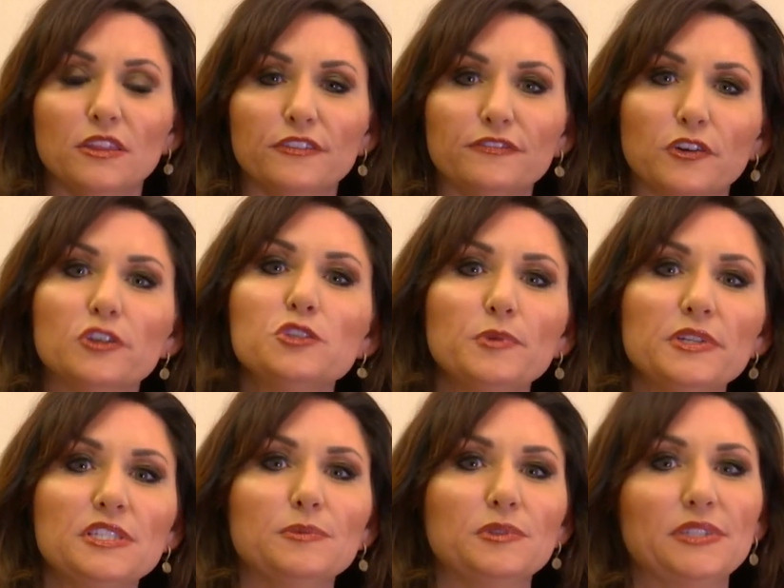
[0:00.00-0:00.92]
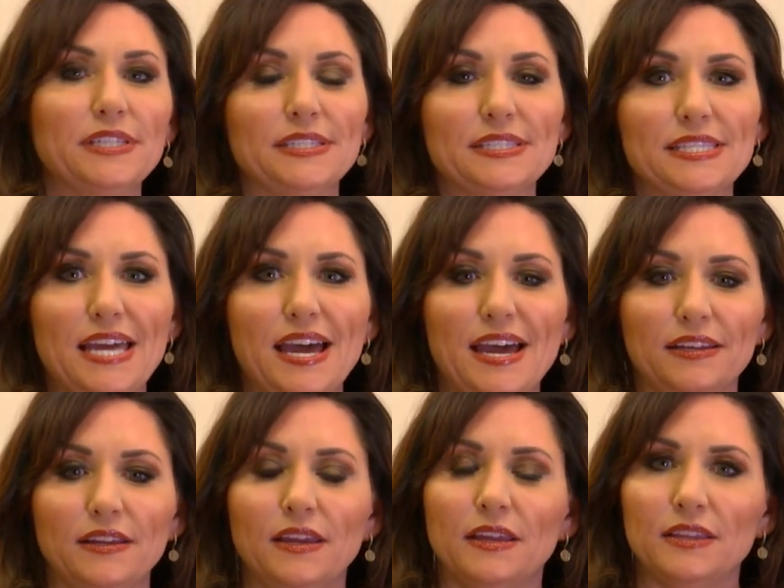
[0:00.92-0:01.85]
The first principle is
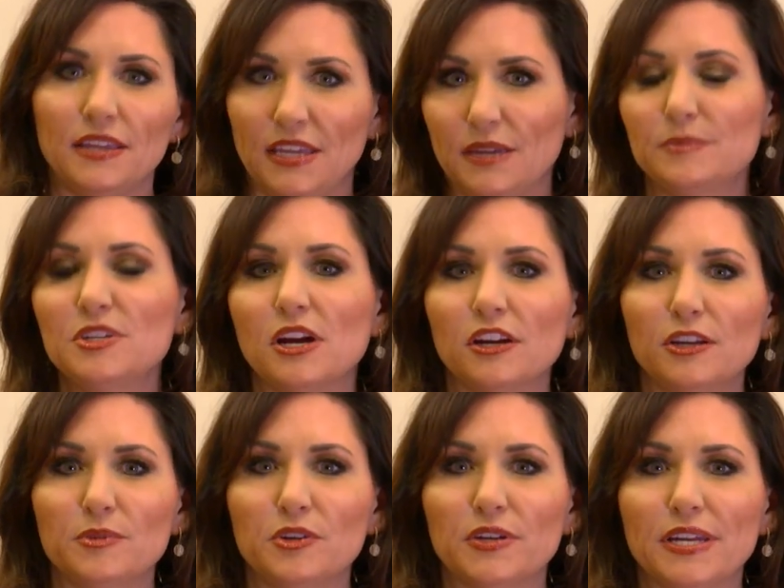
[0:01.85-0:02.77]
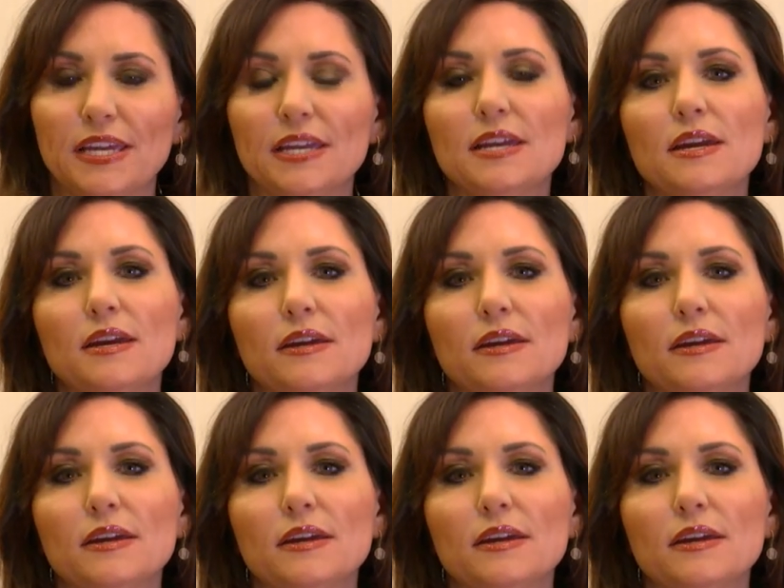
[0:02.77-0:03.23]
that in the EMDR community,